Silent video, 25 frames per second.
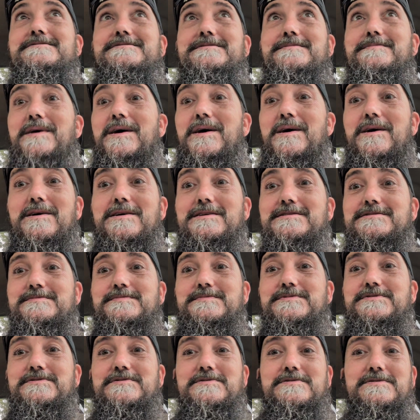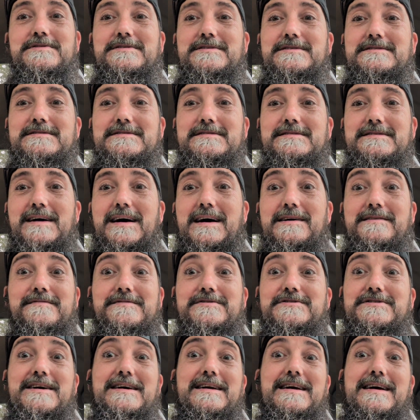some awesome stories. I
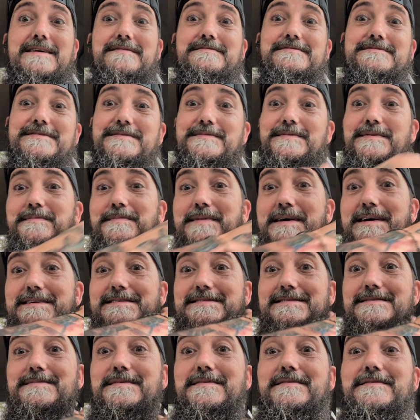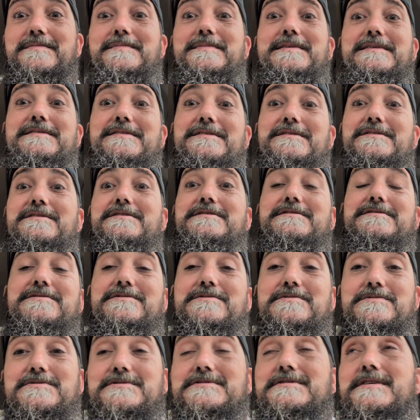even try to have someone make some of them into
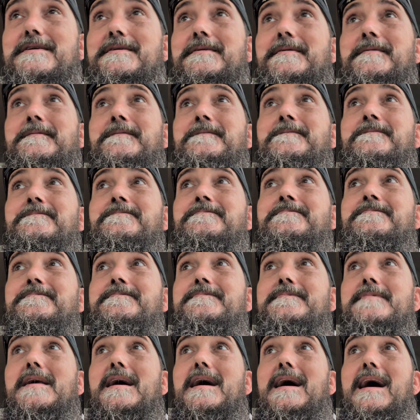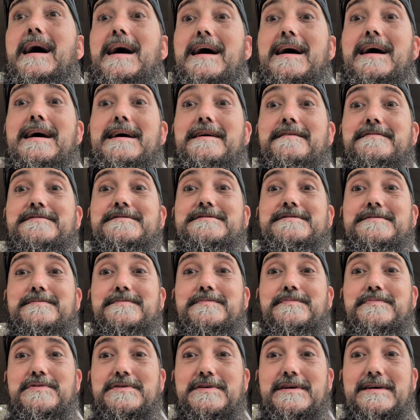cartoons. I have some
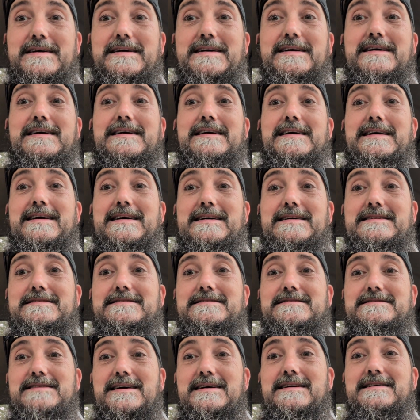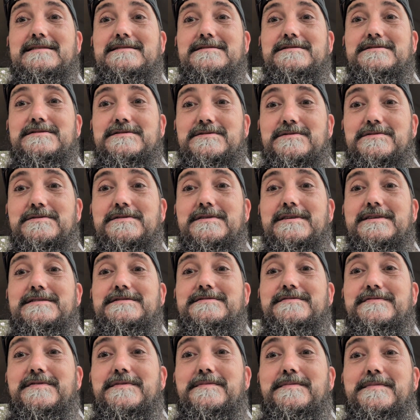pretty insane
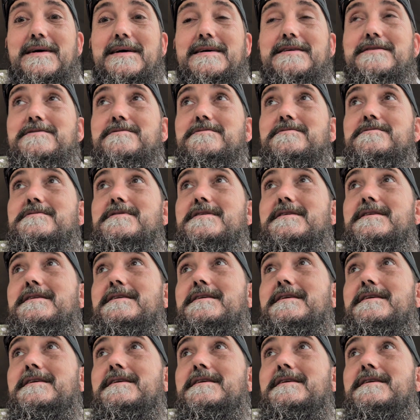stories from my youth.